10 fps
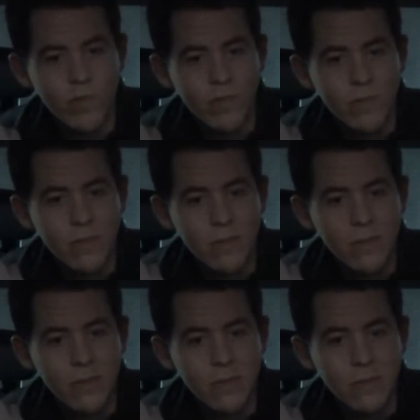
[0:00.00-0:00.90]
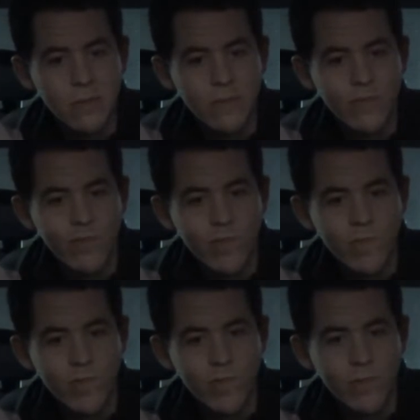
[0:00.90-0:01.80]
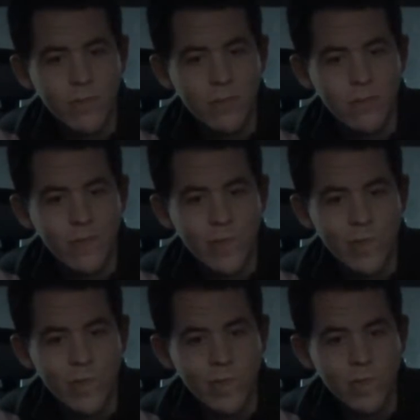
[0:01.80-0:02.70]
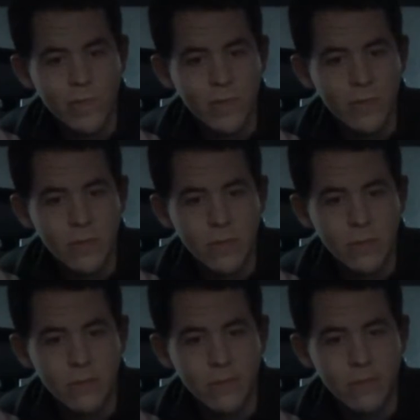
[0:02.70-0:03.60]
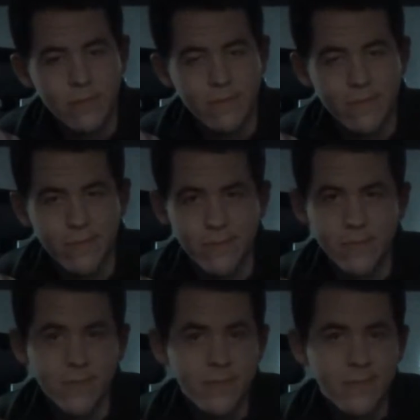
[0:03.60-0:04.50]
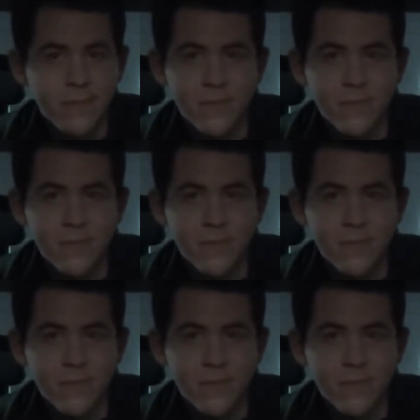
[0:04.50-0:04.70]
(not speaking)